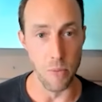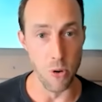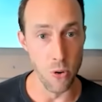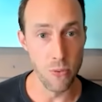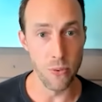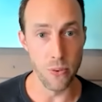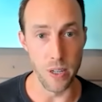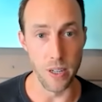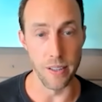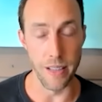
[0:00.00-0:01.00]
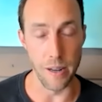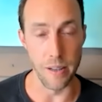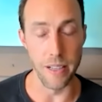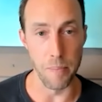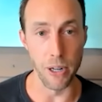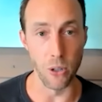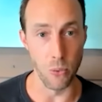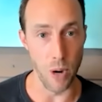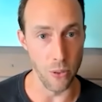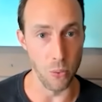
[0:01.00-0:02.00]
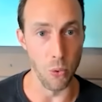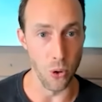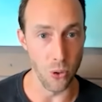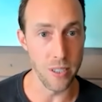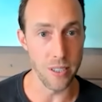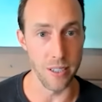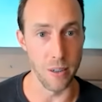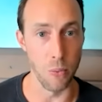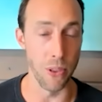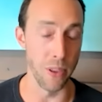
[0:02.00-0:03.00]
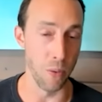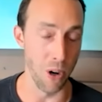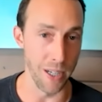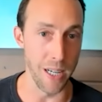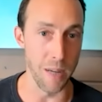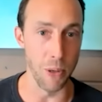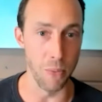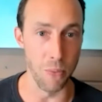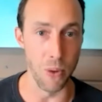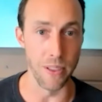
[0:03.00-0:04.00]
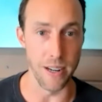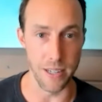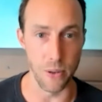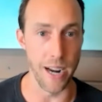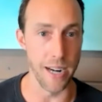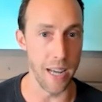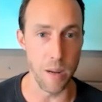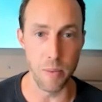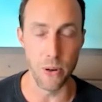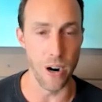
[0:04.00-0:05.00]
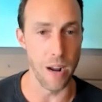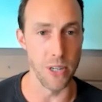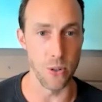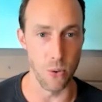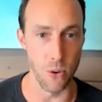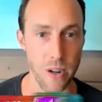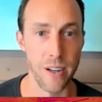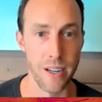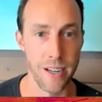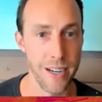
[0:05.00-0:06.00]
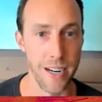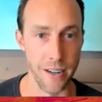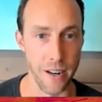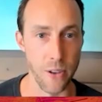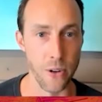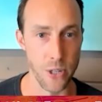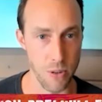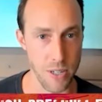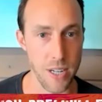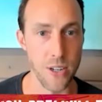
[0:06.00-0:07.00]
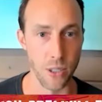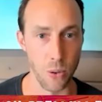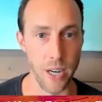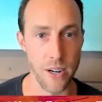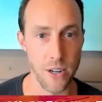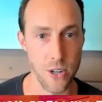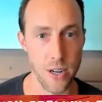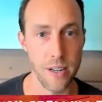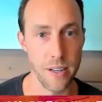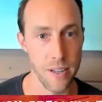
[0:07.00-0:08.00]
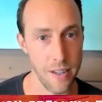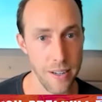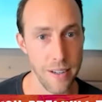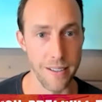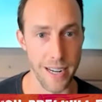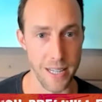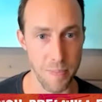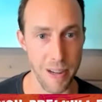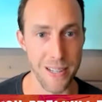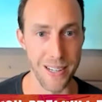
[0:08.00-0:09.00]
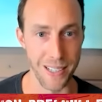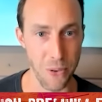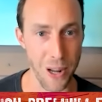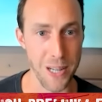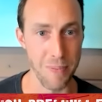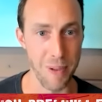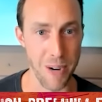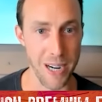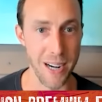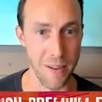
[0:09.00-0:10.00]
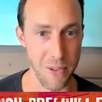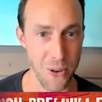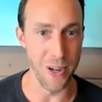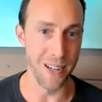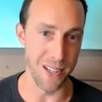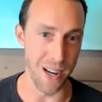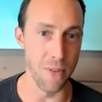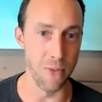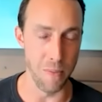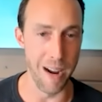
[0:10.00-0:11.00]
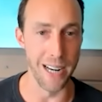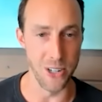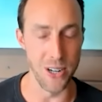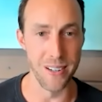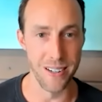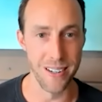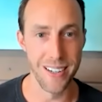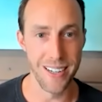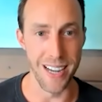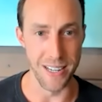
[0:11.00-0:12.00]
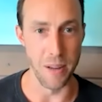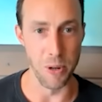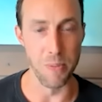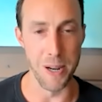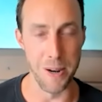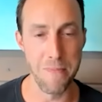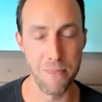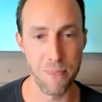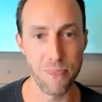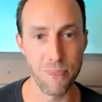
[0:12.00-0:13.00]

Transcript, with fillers: and move that metal around the world, whether they want to keep it with us in Grand Cayman or have it stored in another strategic location. That's basically what I spend my time doing, aside from managing SWP.